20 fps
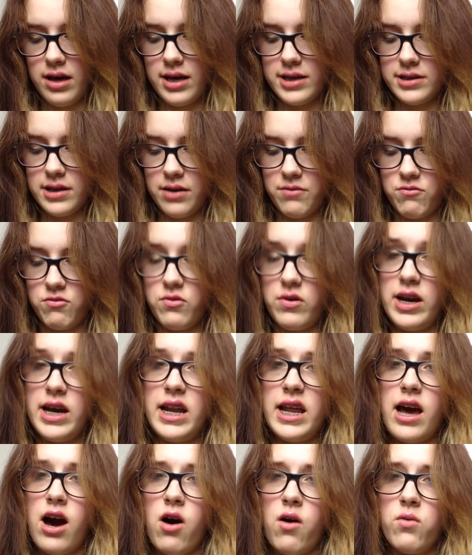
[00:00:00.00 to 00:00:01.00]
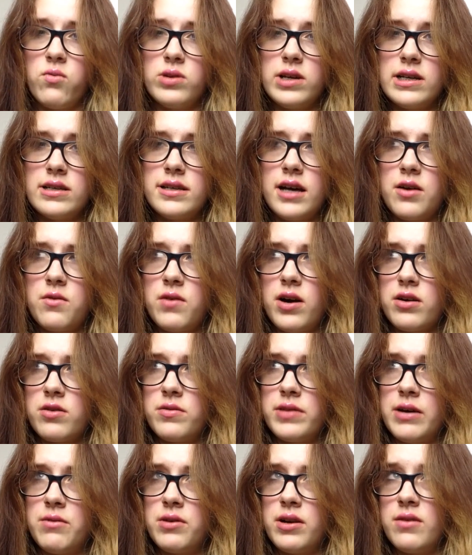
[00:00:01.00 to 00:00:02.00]
It's like really old. It's like I
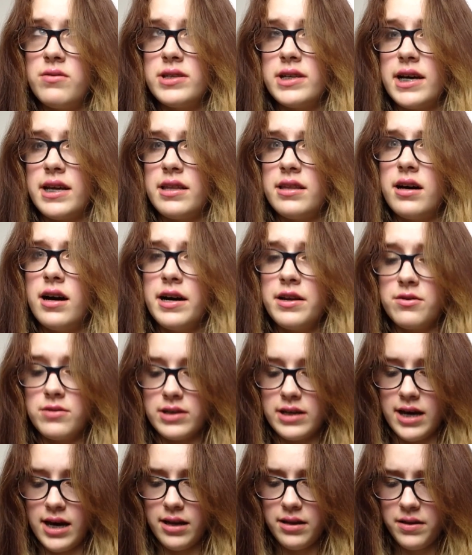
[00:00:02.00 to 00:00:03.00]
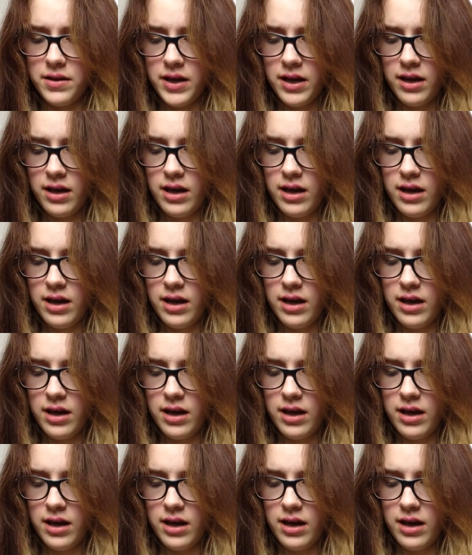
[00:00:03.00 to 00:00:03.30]
got that when I was like 9 or 10,